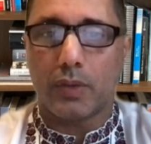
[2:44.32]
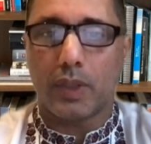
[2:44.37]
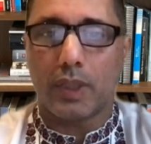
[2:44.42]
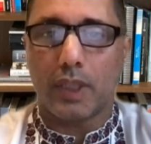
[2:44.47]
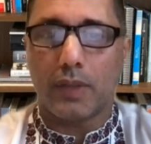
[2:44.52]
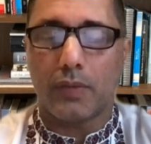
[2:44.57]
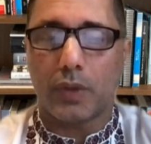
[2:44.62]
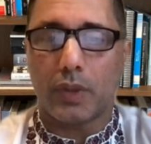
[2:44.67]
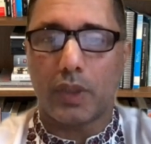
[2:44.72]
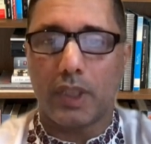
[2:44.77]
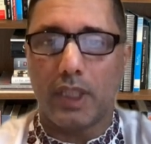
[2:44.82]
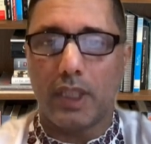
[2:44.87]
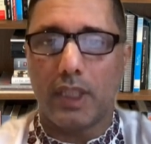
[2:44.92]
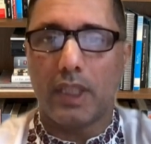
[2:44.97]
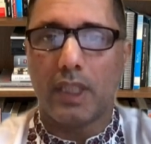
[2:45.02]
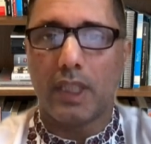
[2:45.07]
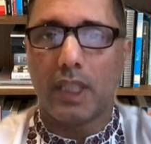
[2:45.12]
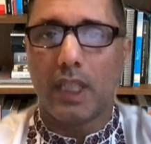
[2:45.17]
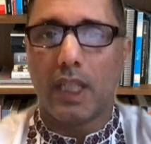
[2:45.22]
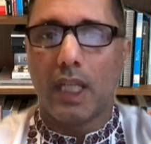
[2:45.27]

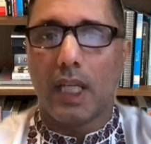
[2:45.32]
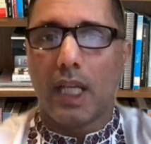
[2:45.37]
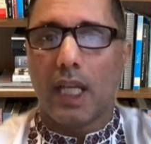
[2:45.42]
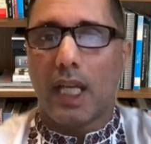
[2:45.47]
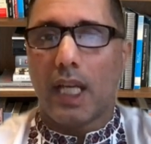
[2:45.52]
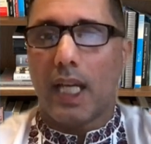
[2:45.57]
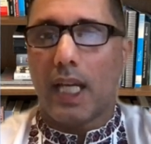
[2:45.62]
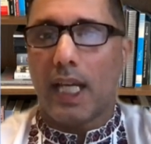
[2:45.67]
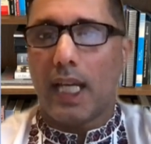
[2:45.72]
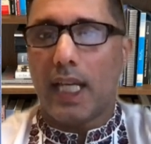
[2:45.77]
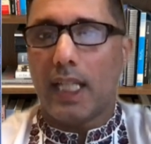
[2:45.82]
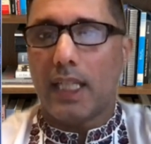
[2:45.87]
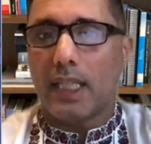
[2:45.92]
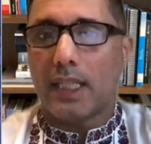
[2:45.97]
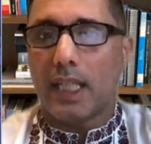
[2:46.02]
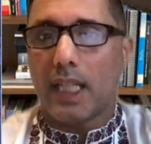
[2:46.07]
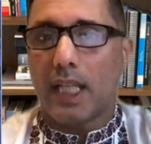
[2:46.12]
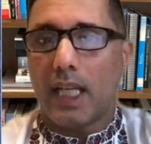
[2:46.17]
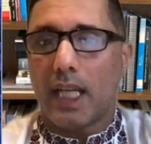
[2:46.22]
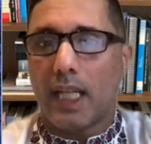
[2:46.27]
fourteen, and,
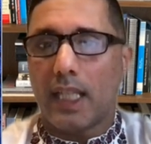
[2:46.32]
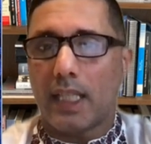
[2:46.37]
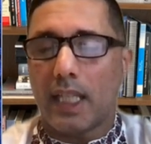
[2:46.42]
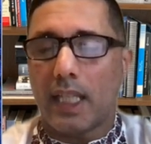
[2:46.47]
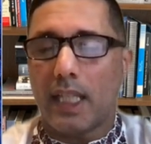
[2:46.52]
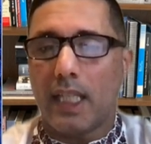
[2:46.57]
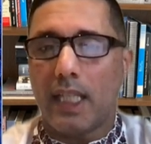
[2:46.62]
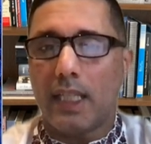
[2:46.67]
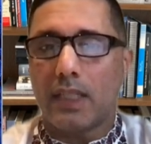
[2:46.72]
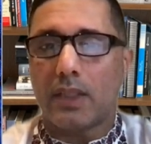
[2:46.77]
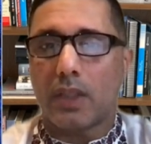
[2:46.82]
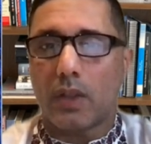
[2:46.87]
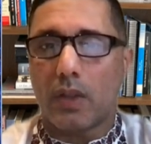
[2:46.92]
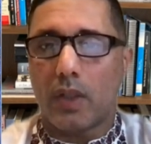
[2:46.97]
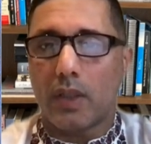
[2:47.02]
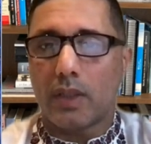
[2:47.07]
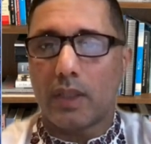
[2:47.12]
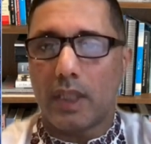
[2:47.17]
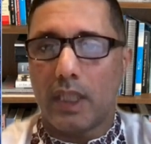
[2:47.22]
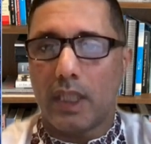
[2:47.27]
uh, and then later
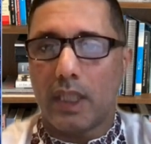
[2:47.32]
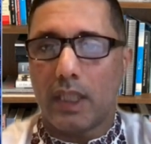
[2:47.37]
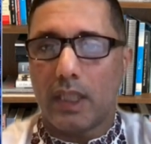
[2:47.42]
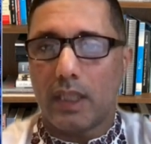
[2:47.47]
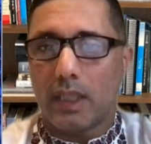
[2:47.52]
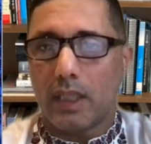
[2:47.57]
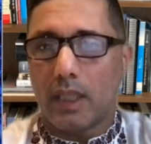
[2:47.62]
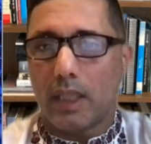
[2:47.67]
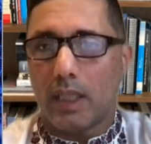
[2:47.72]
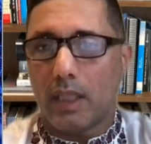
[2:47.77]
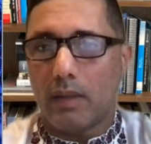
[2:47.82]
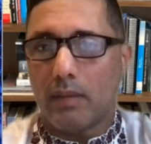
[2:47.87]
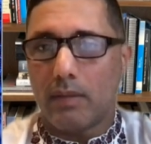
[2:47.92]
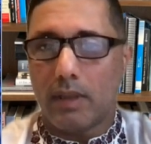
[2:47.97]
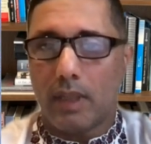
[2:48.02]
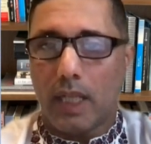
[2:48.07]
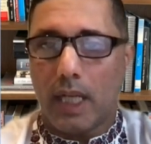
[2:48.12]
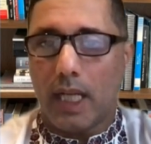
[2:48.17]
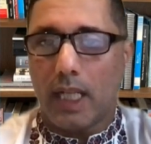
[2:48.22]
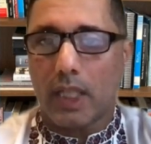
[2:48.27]
on in uh,
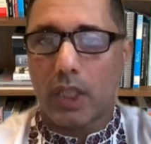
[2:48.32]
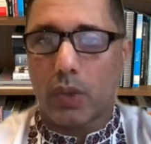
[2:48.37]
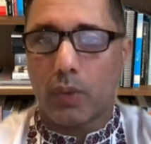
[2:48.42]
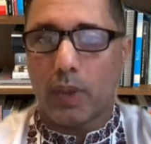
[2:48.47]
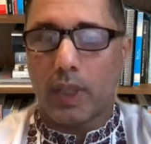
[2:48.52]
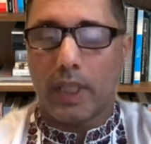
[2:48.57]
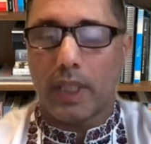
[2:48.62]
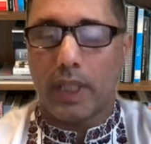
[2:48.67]
elsewhere.